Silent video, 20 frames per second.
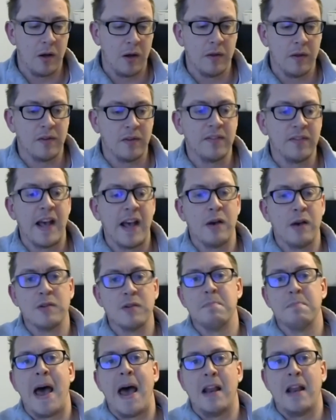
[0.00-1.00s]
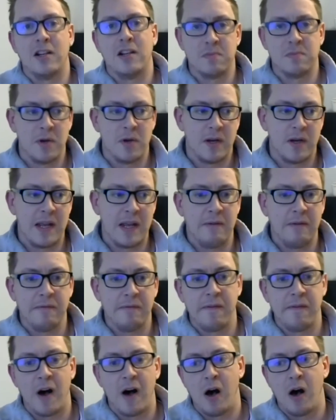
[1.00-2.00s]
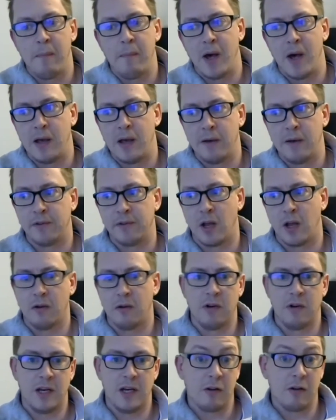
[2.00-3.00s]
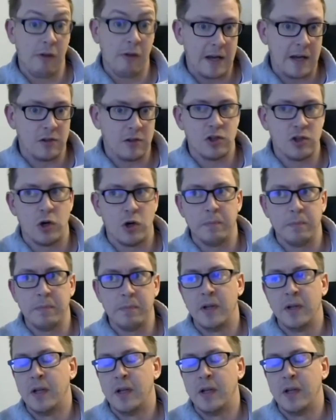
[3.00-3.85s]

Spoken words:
the sales management in Pharma have done a really great job